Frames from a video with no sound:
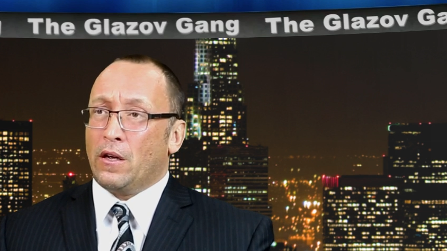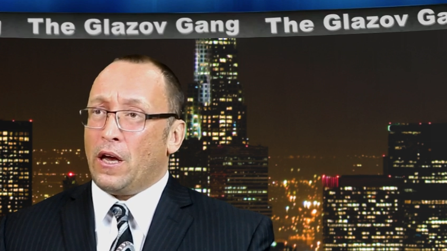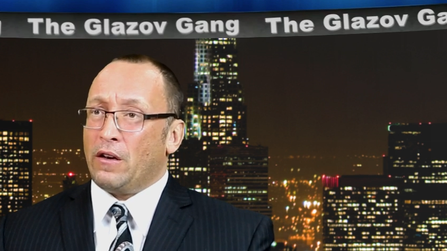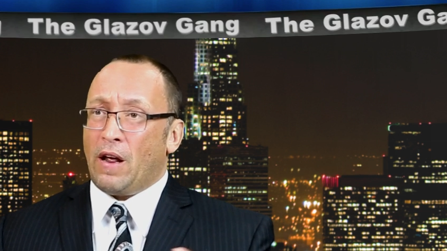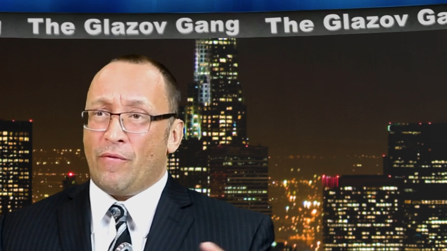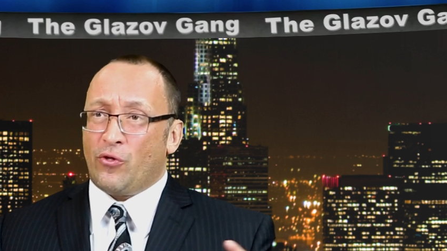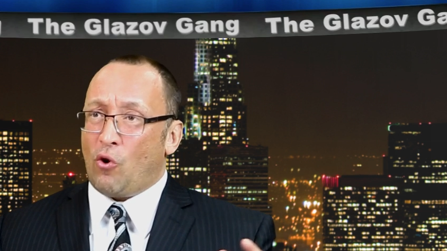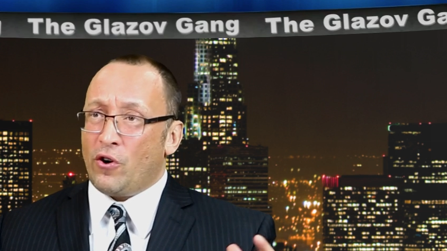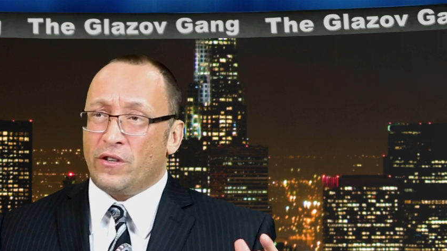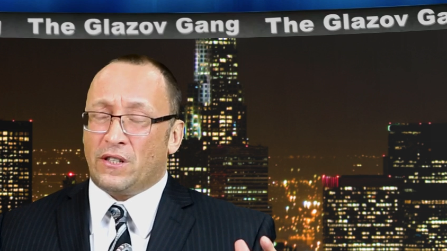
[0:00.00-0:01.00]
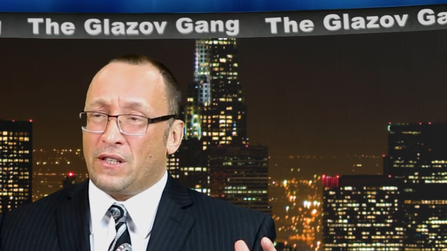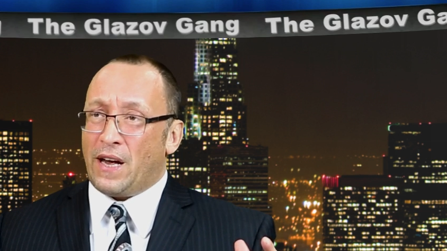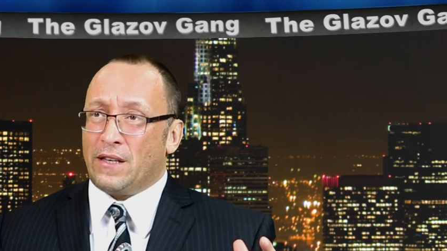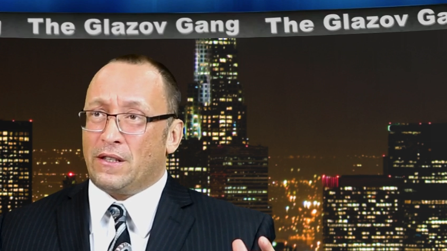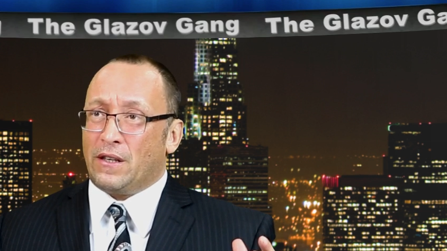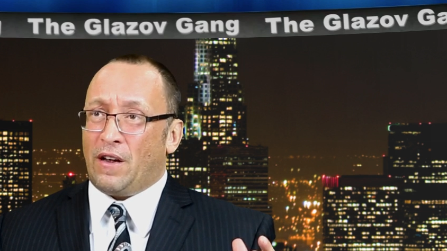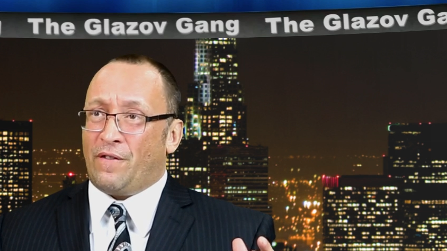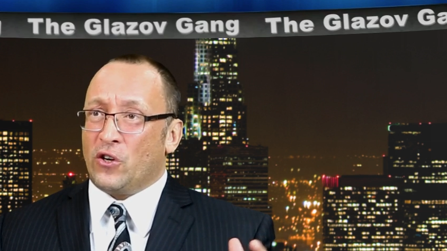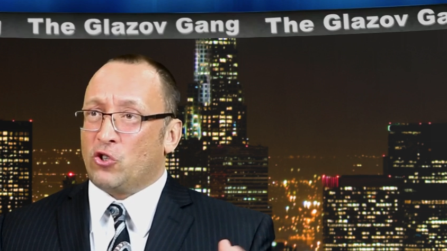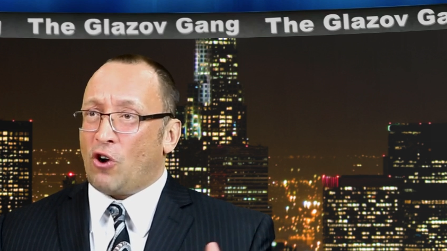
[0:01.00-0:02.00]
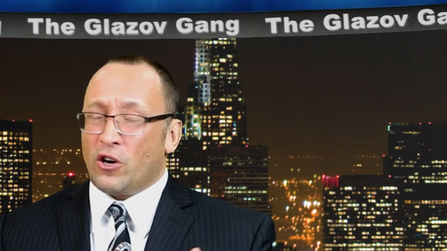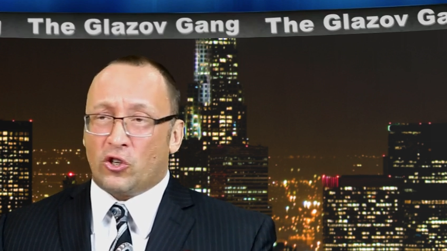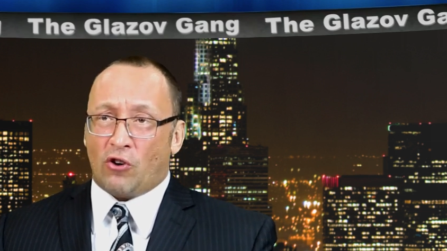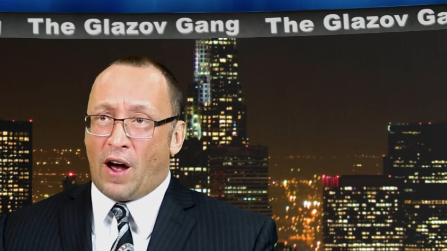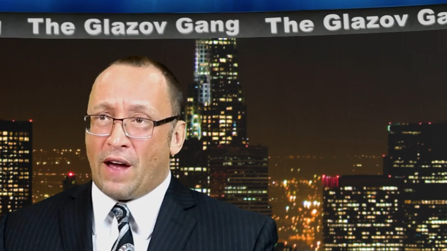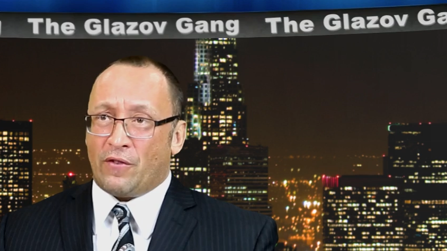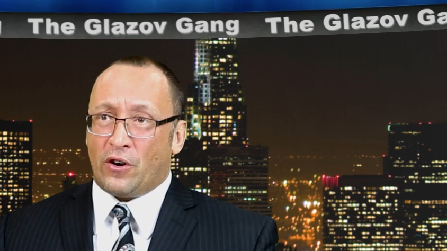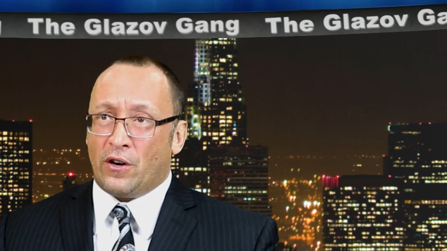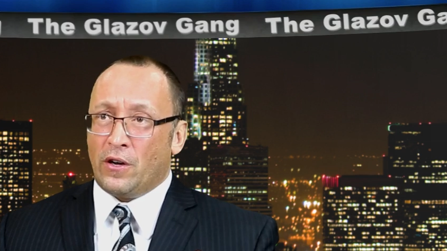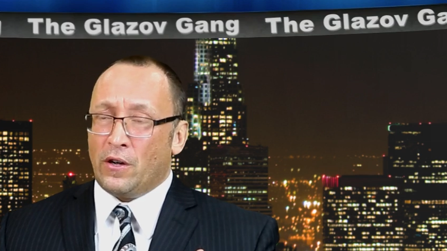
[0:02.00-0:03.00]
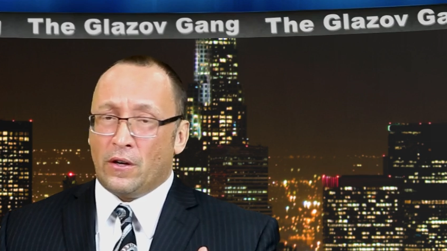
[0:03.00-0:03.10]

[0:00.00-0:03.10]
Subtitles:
And Thornton says if a drunk driver